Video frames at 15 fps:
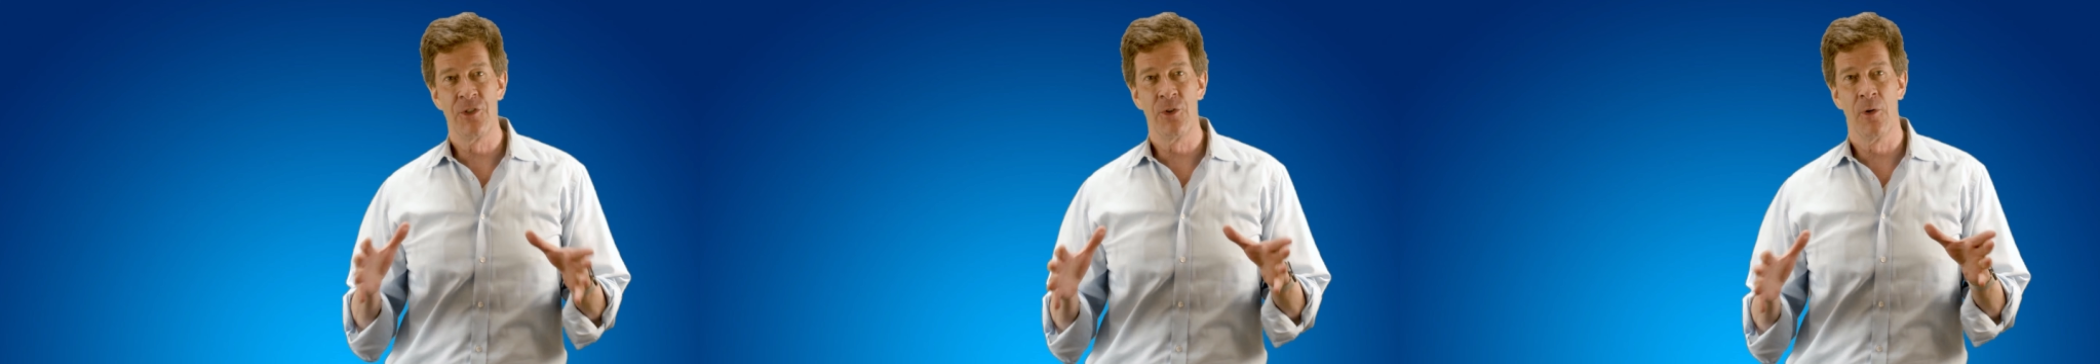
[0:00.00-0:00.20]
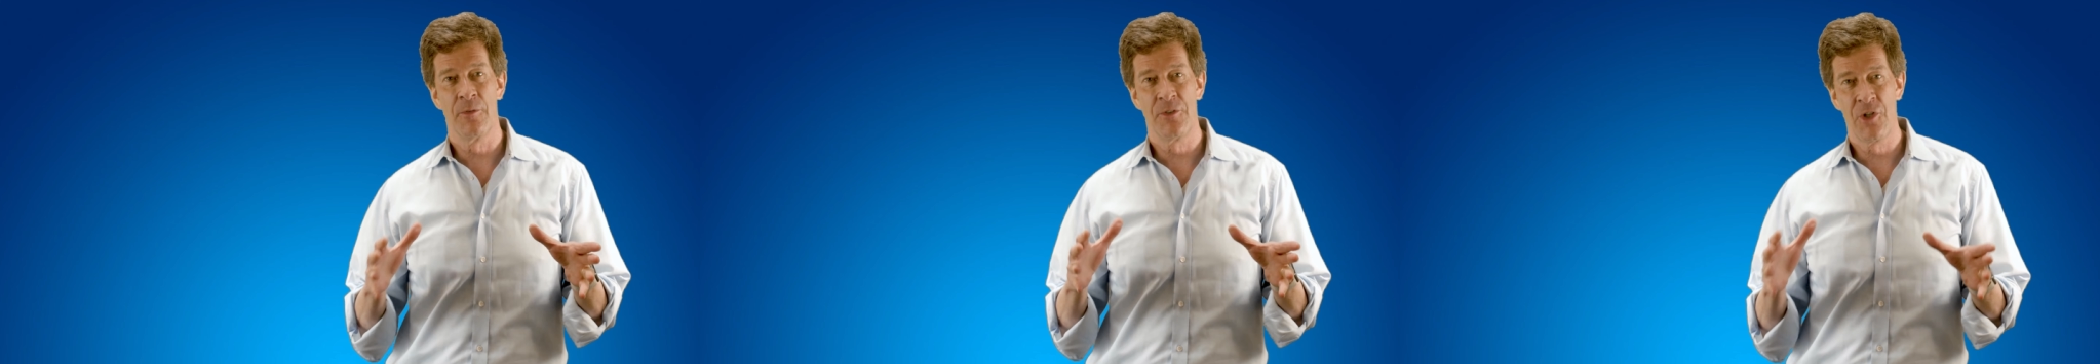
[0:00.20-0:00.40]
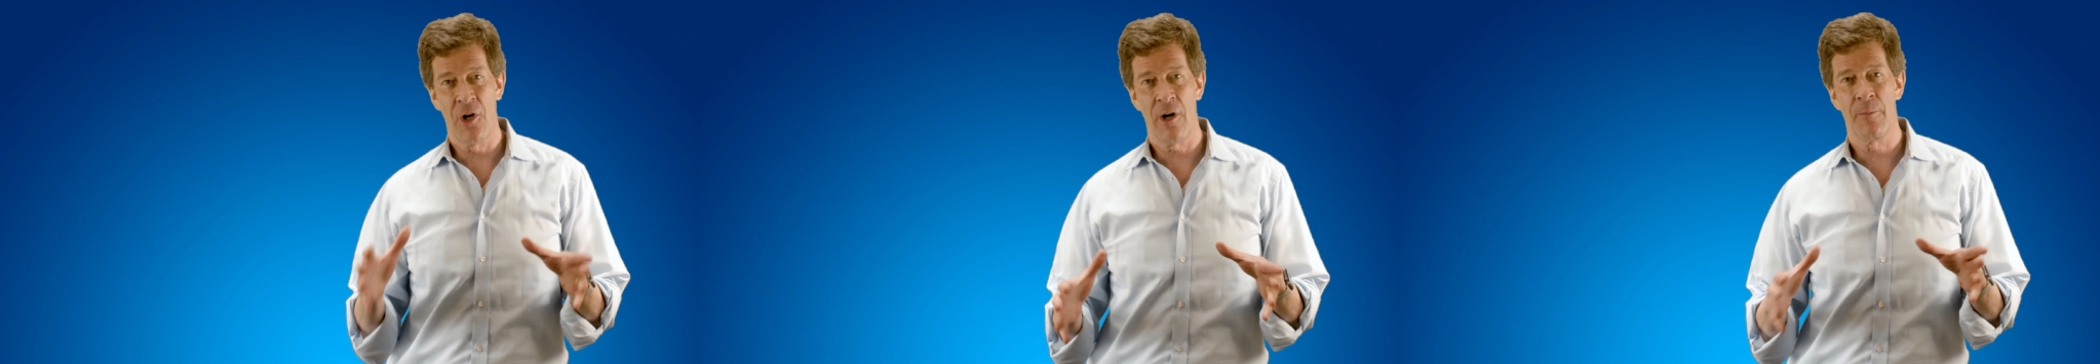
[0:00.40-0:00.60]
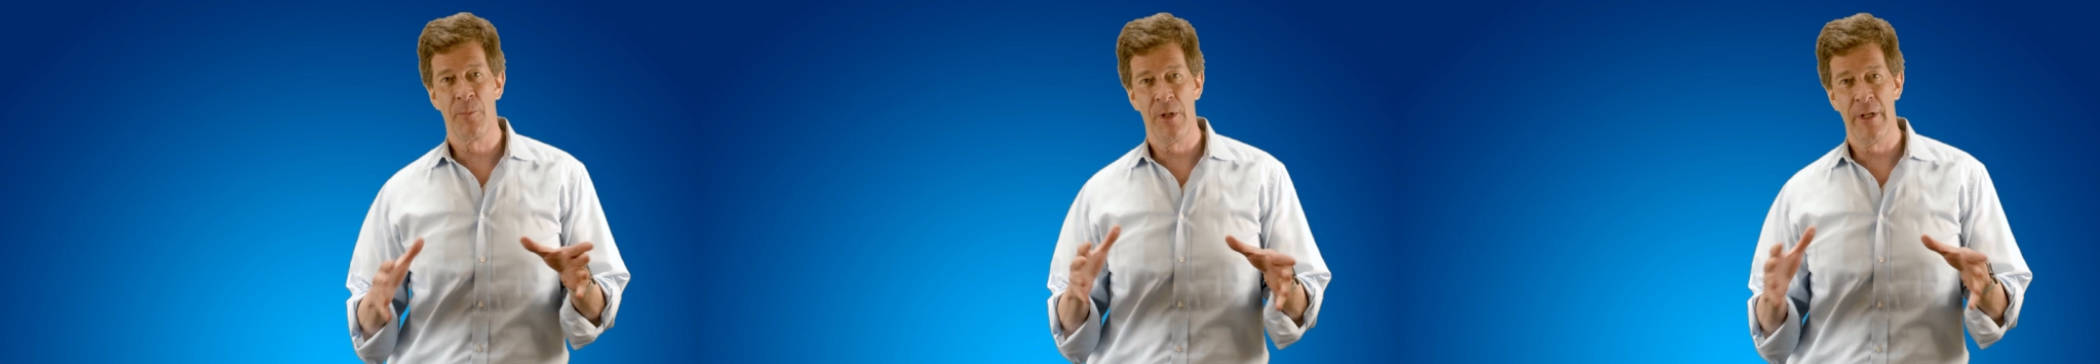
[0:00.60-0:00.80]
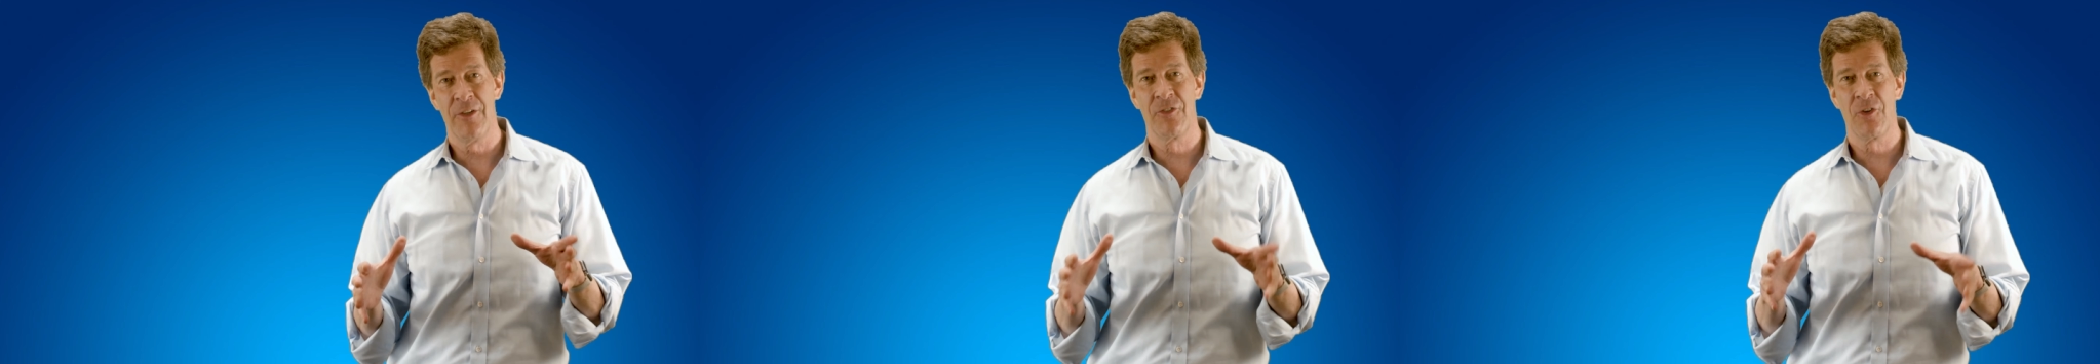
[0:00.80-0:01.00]
to a dark
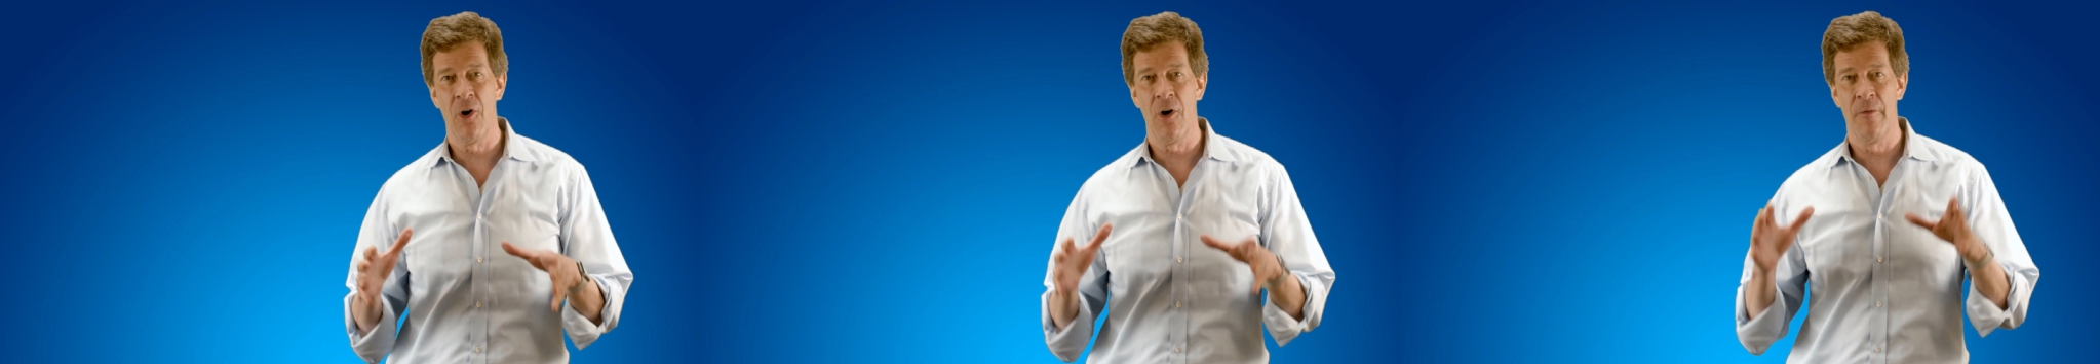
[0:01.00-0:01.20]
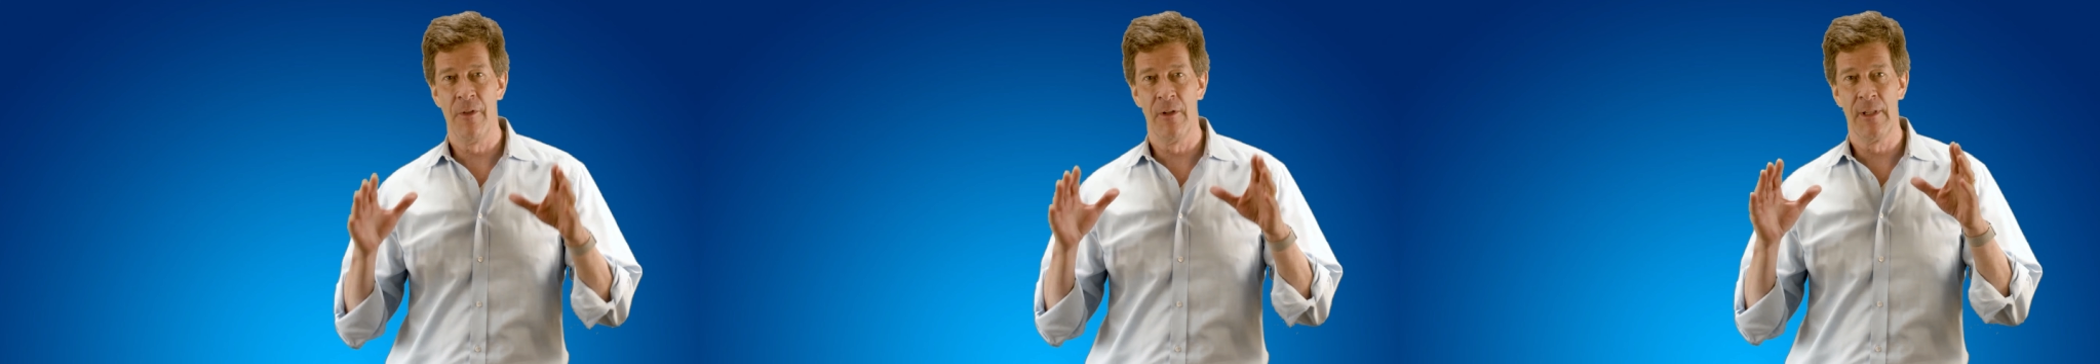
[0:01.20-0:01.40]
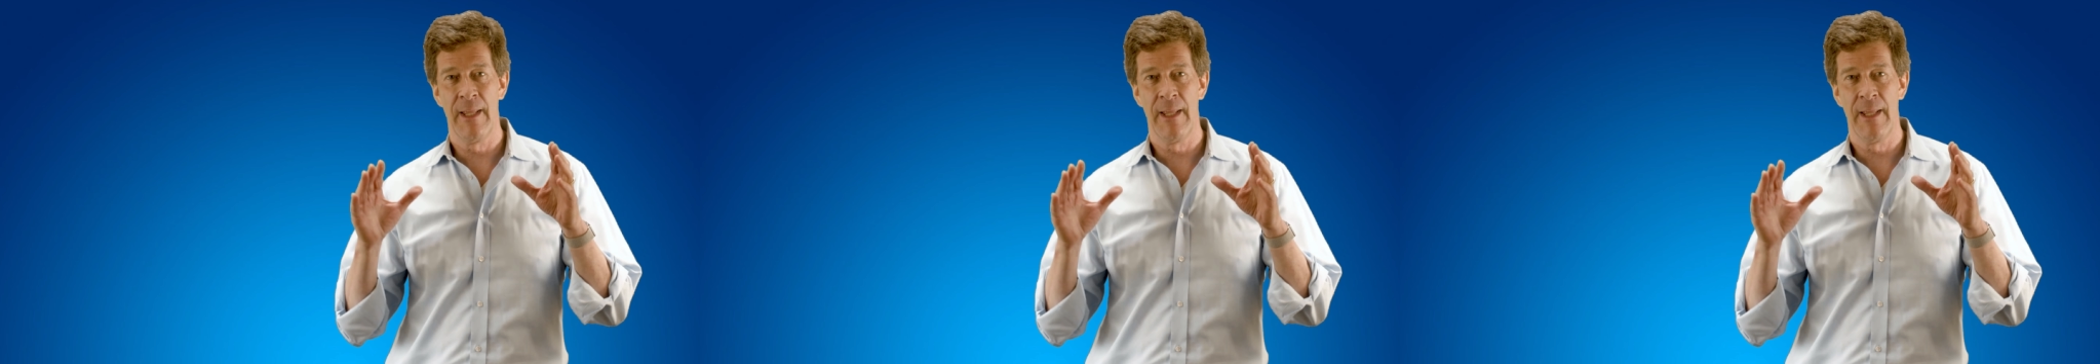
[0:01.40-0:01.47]
place called the